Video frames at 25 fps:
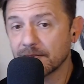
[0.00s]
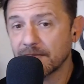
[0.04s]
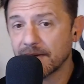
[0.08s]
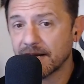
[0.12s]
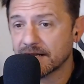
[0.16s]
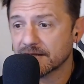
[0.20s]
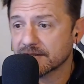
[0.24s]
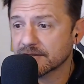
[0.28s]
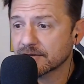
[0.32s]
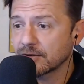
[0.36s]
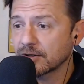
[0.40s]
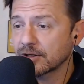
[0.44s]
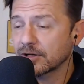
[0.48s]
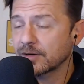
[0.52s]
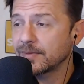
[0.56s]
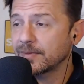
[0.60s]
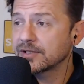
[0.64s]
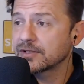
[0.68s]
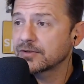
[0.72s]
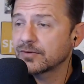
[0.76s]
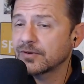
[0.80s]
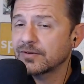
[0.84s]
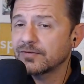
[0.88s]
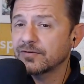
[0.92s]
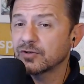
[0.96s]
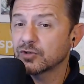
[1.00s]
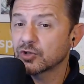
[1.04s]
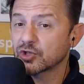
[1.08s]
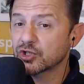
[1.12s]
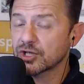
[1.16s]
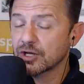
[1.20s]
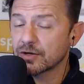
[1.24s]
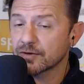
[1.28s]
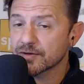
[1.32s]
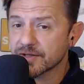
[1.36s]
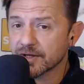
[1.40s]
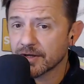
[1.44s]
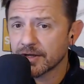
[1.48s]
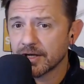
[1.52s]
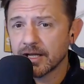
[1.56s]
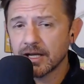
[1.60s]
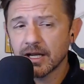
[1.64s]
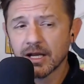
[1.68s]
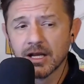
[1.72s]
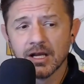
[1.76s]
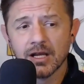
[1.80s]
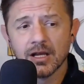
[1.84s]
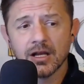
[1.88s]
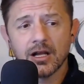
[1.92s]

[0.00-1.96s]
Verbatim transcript: about it. So I'm going to be doing a few shows on it.